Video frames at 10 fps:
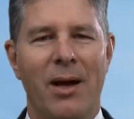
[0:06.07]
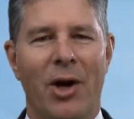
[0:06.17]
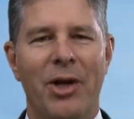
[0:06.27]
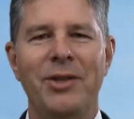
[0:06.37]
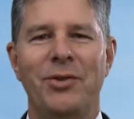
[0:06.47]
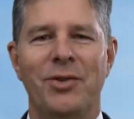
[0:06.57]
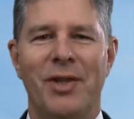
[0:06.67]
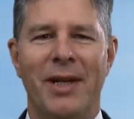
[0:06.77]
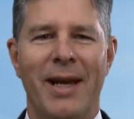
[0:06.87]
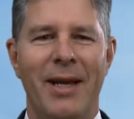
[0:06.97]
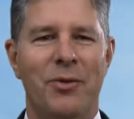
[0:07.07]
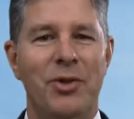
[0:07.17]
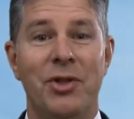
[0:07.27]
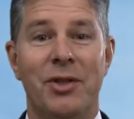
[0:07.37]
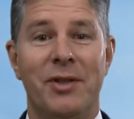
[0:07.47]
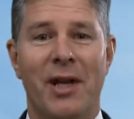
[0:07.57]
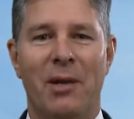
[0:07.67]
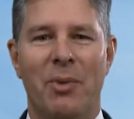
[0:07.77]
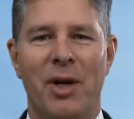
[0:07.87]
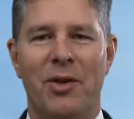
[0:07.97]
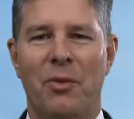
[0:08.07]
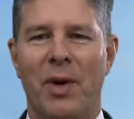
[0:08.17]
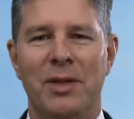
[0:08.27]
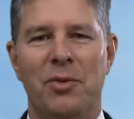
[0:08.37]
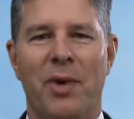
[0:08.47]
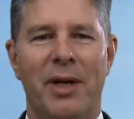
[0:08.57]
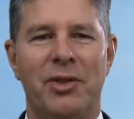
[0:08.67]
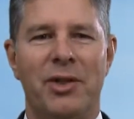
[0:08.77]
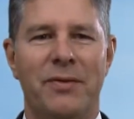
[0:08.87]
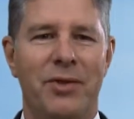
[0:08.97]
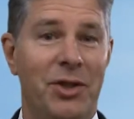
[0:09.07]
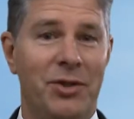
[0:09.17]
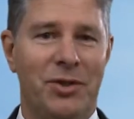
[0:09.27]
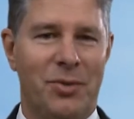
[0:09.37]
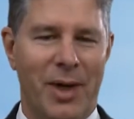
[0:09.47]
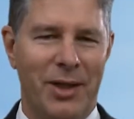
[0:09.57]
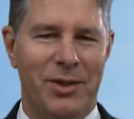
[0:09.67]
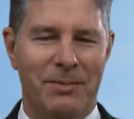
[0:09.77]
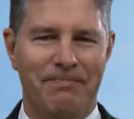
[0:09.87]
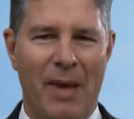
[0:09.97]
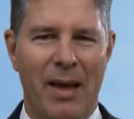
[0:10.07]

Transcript: On Easter Sunday, Christians celebrate the resurrection of Jesus Christ.